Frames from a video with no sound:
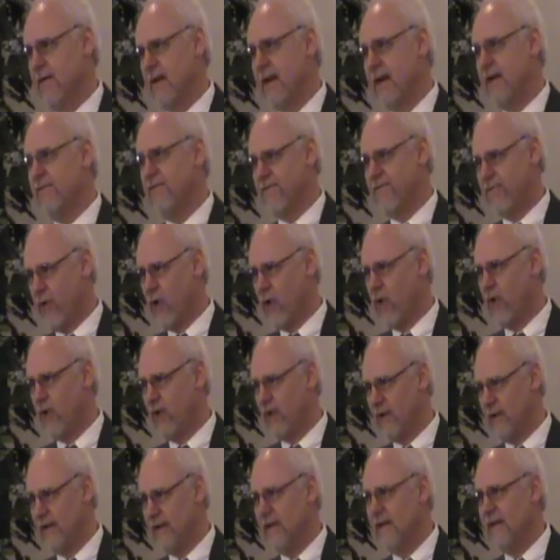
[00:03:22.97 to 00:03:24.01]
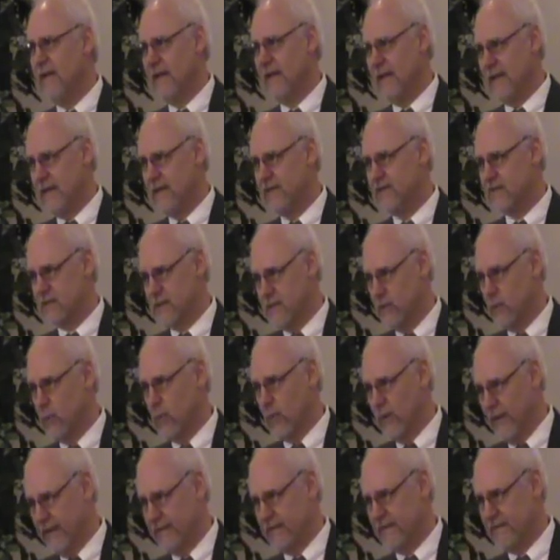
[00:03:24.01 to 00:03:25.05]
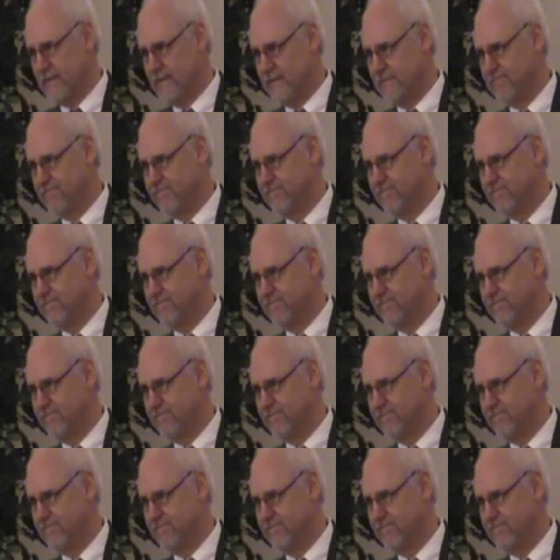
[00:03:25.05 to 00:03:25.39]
that fall it will.